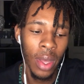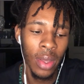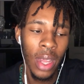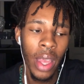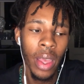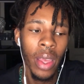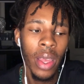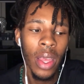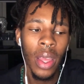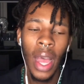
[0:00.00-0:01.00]
It's like
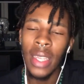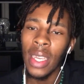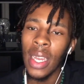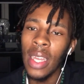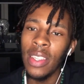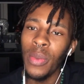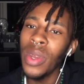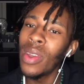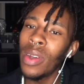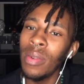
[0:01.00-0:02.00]
as a collective we
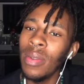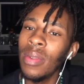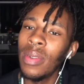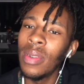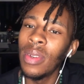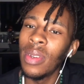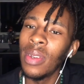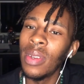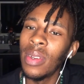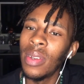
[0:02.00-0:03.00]

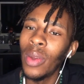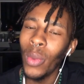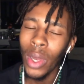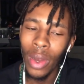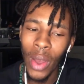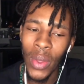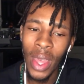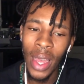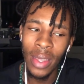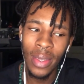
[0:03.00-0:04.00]
know
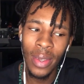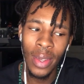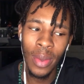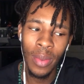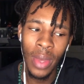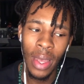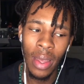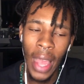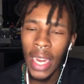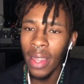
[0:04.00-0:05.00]
that
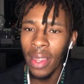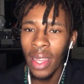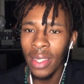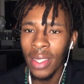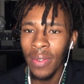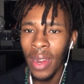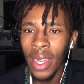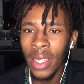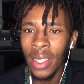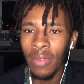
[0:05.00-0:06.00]
anything that is
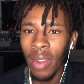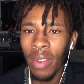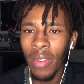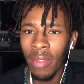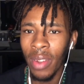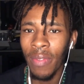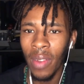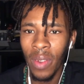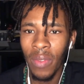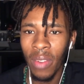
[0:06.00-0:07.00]
flesh is very, very, very,
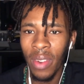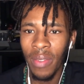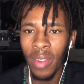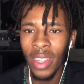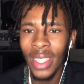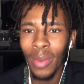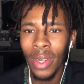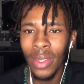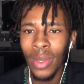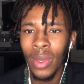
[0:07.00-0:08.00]
very, very similar
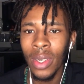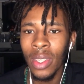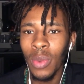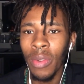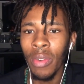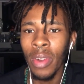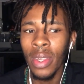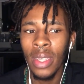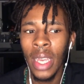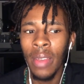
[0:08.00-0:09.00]
to us, whether it's
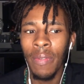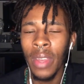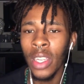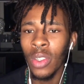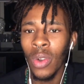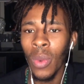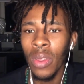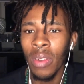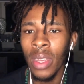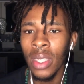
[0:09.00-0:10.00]
a fish or
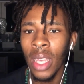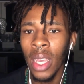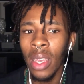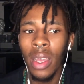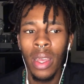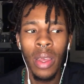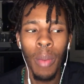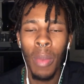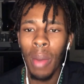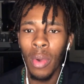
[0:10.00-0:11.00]
whether it's a
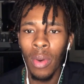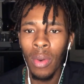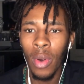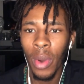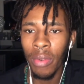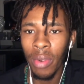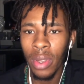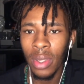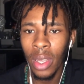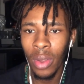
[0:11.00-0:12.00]
mammal or whether
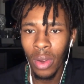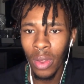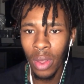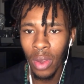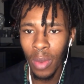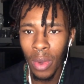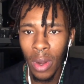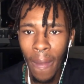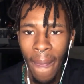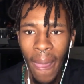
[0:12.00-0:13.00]
it's another human.
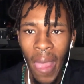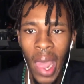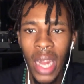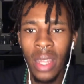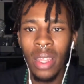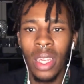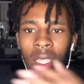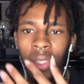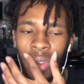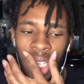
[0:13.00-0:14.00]
Anything that
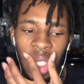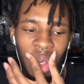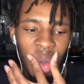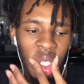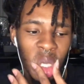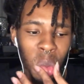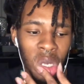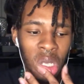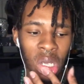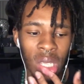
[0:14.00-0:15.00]
is flesh is very similar
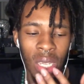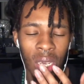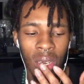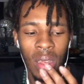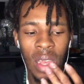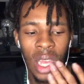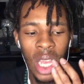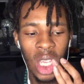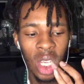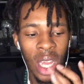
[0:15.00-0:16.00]
to us, and
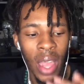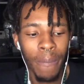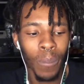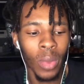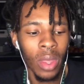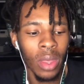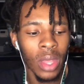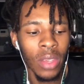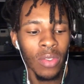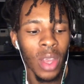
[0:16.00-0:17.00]
it's like
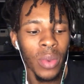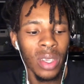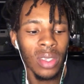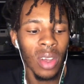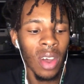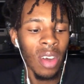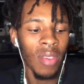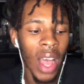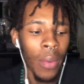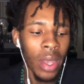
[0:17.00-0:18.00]
these knowings of
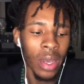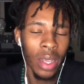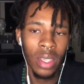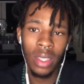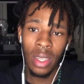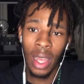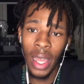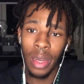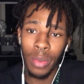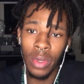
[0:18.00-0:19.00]
our connection to the
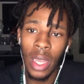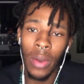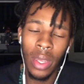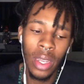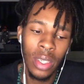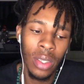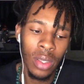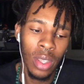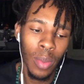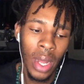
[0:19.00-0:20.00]
animals, our connection to
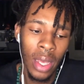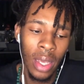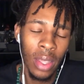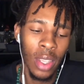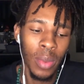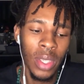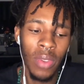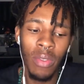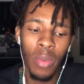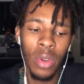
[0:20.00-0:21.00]
the plant kingdom is
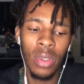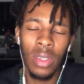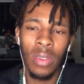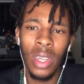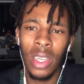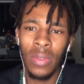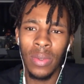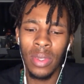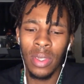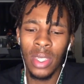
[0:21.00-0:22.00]
very much so natural
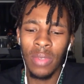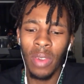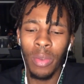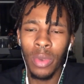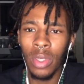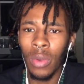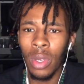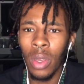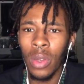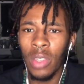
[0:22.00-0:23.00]
to us. It's very much so
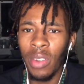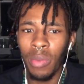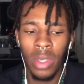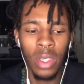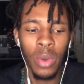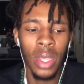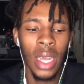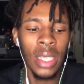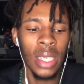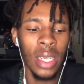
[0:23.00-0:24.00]
known. It's very much so within our
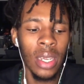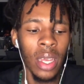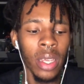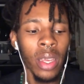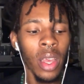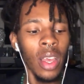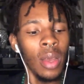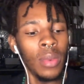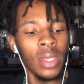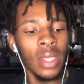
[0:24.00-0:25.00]
DNA.
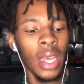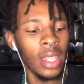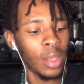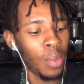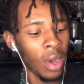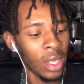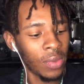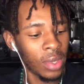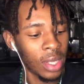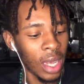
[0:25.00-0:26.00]
But it's like there's a part of
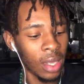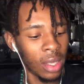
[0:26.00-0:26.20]
us that